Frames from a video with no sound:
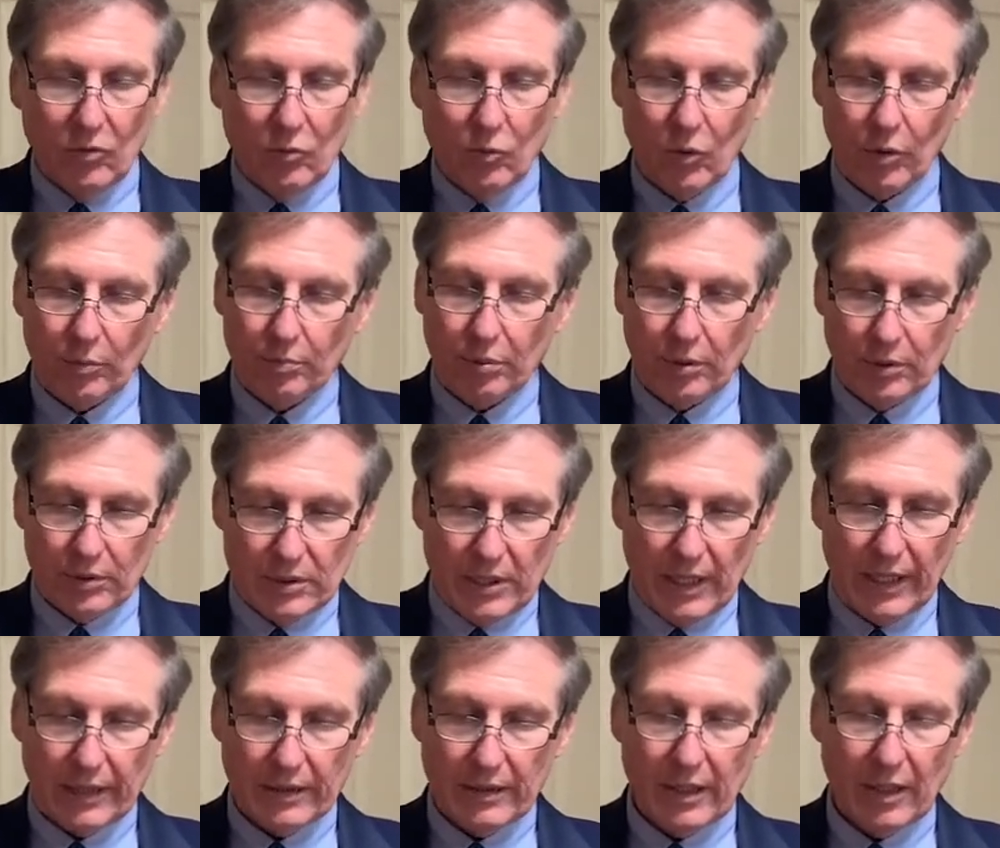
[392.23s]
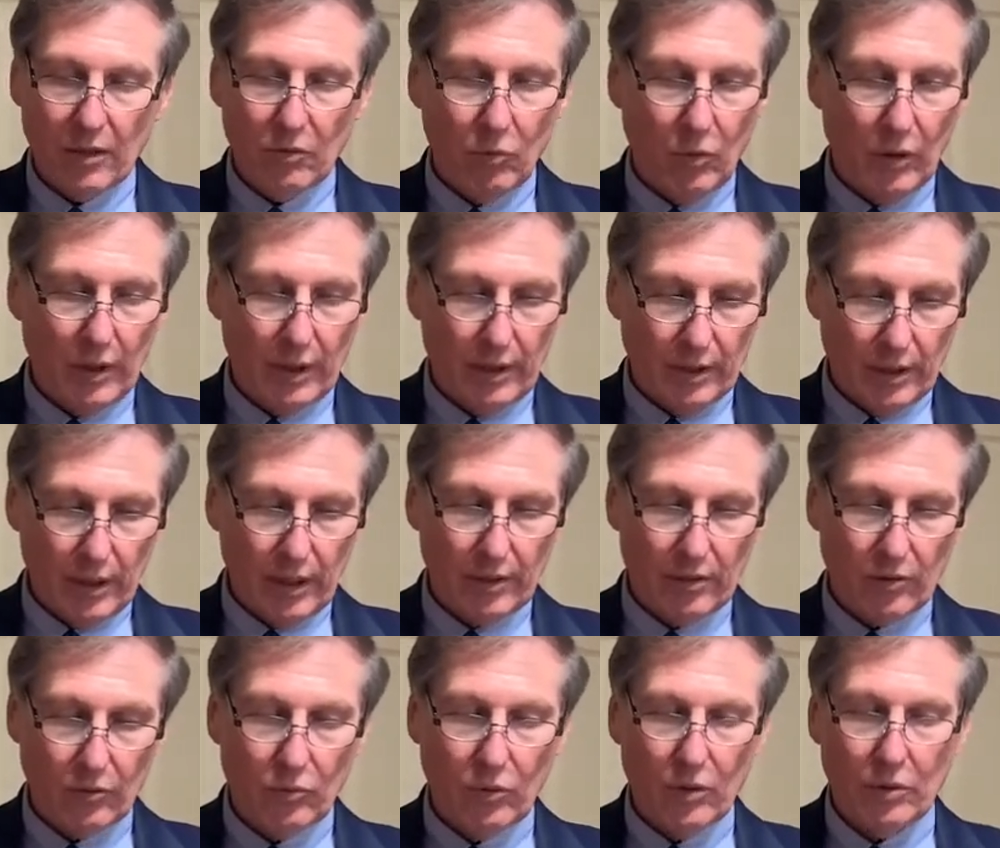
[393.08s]
We're protecting one
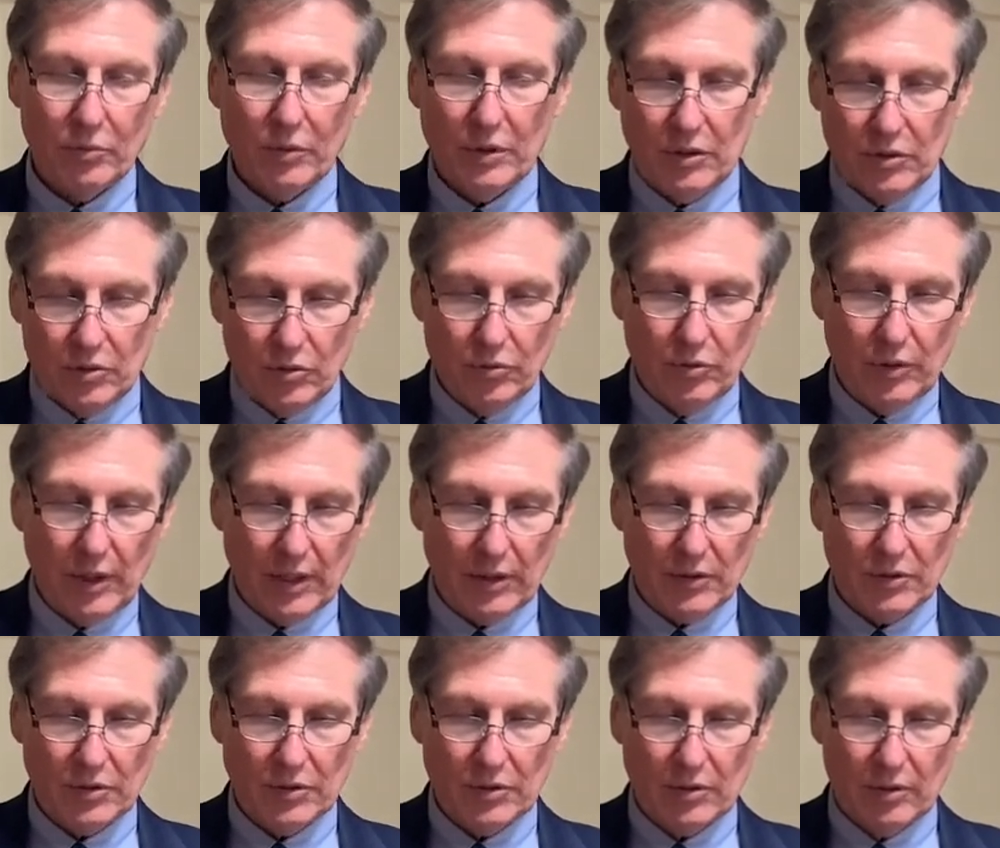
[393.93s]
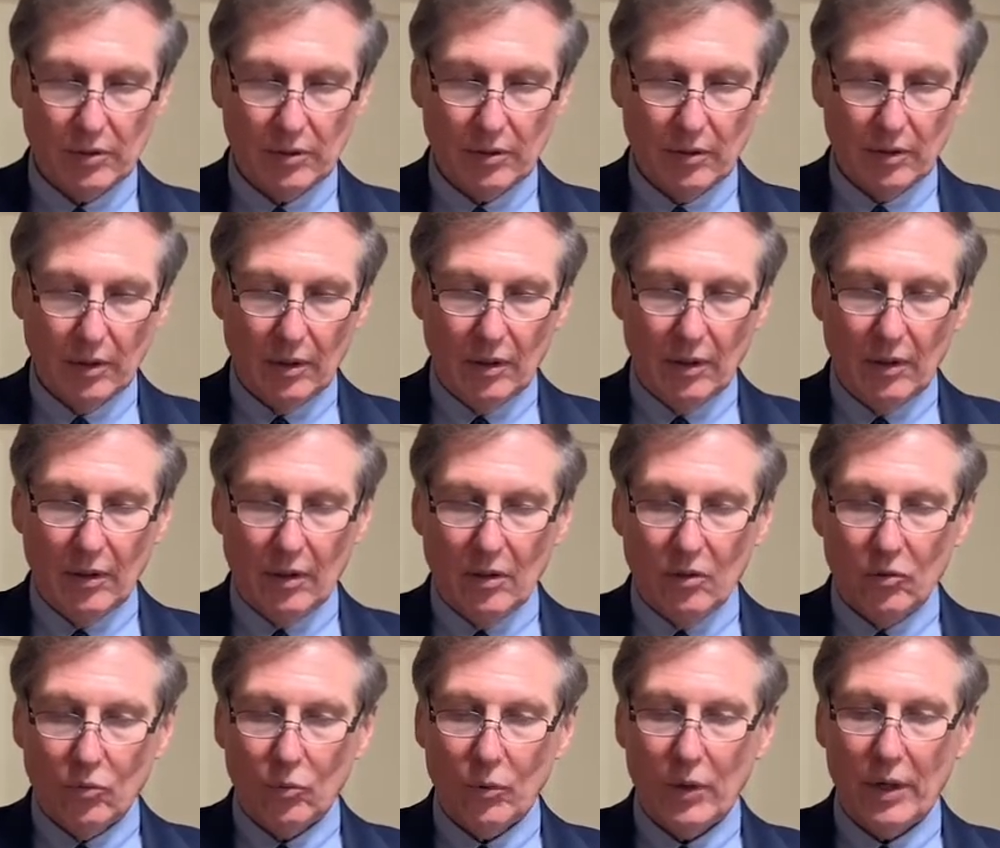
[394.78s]
another when we do this.
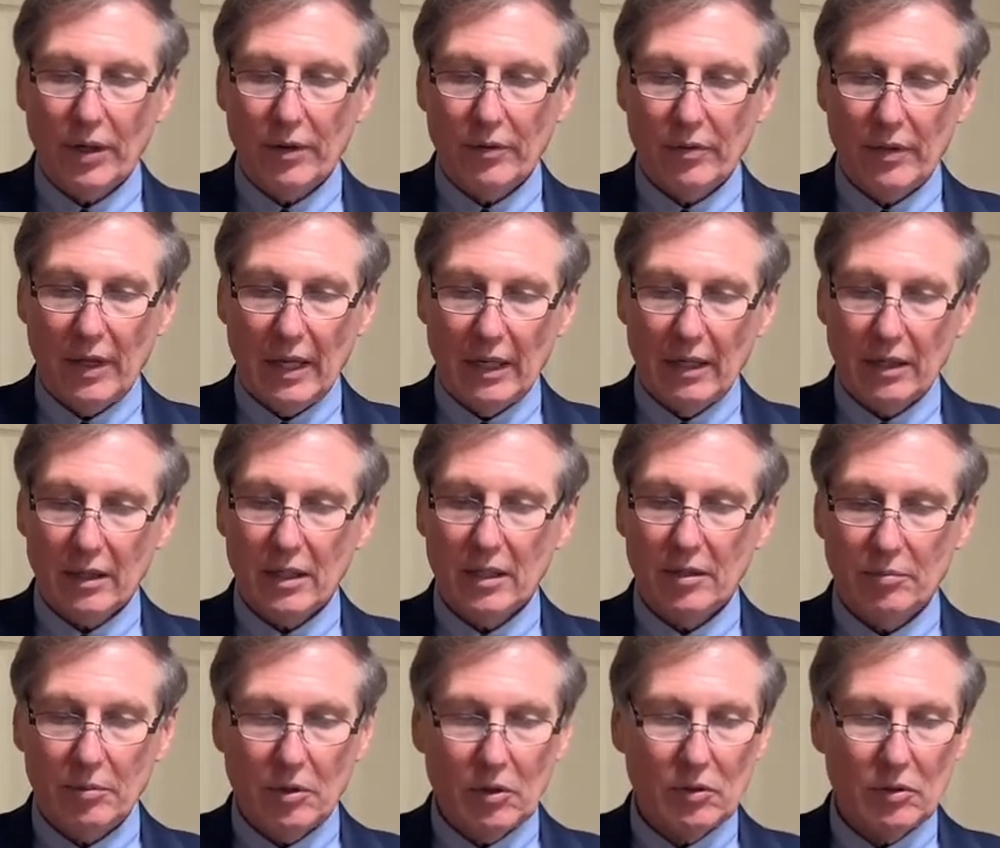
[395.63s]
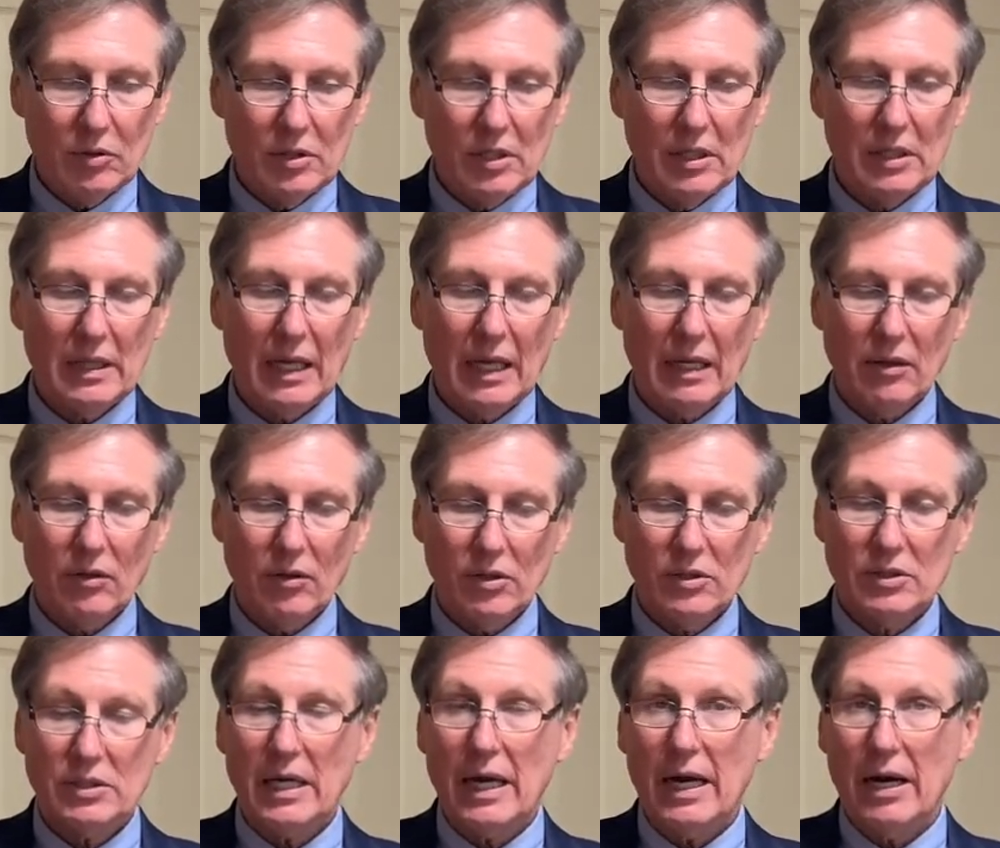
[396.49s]
We are then a community that
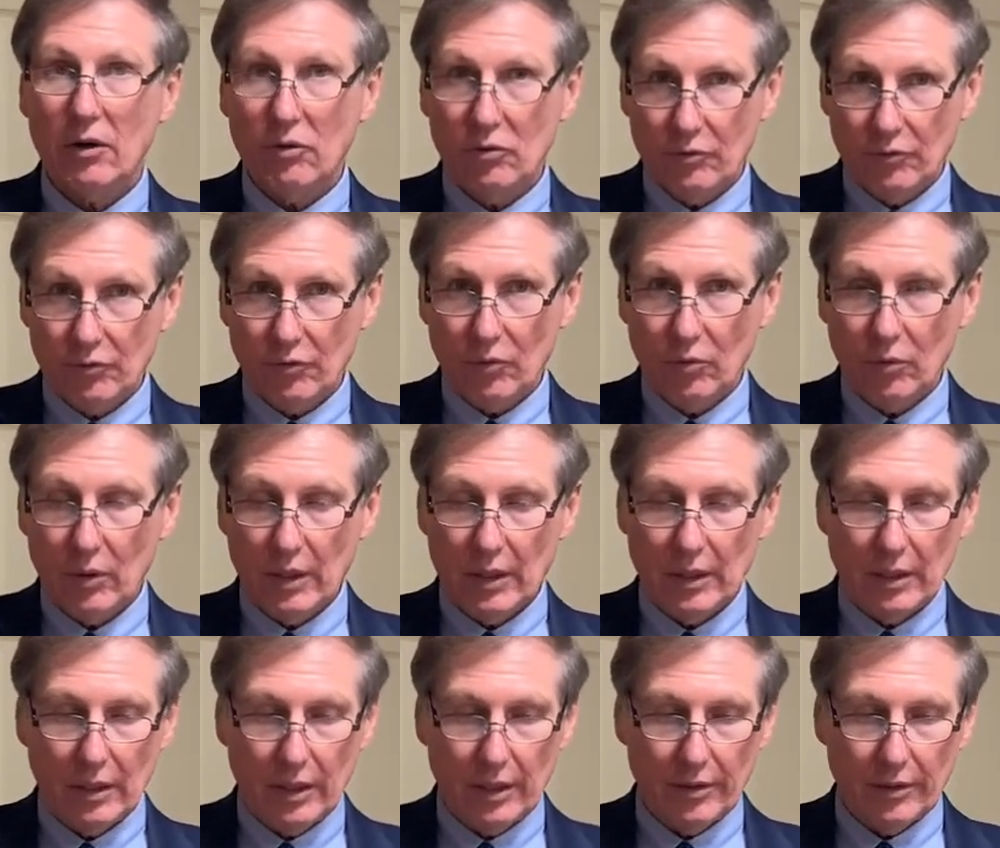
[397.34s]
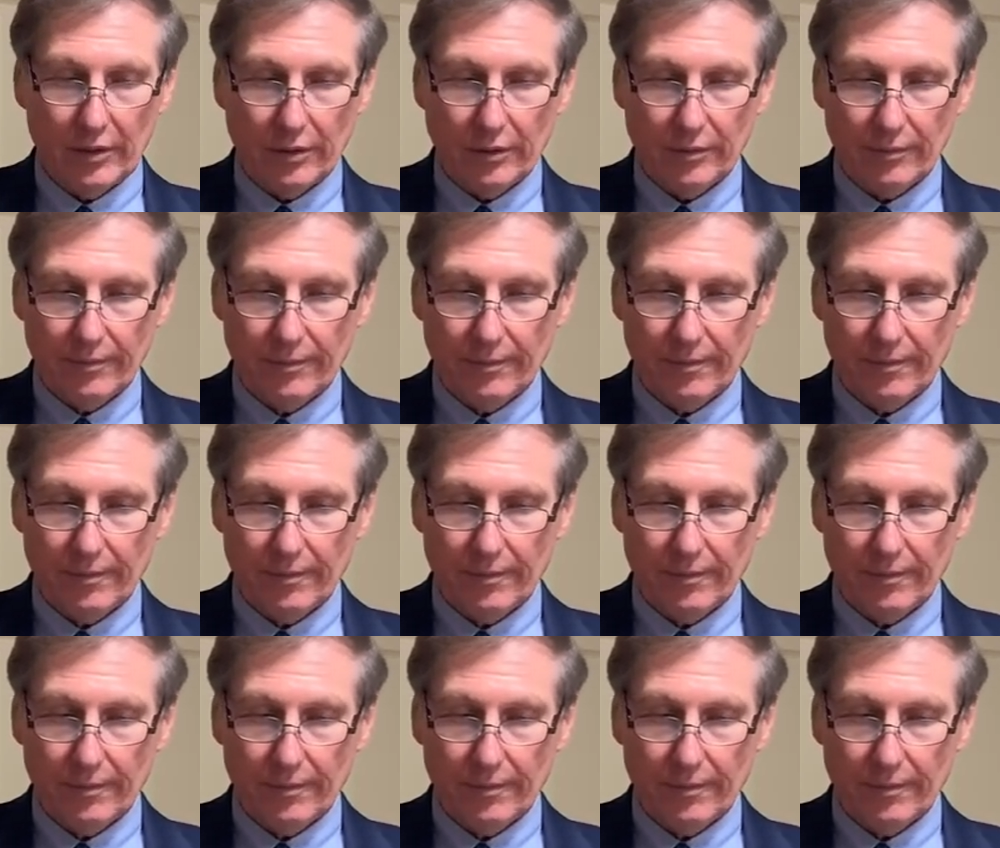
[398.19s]
looks out for one another.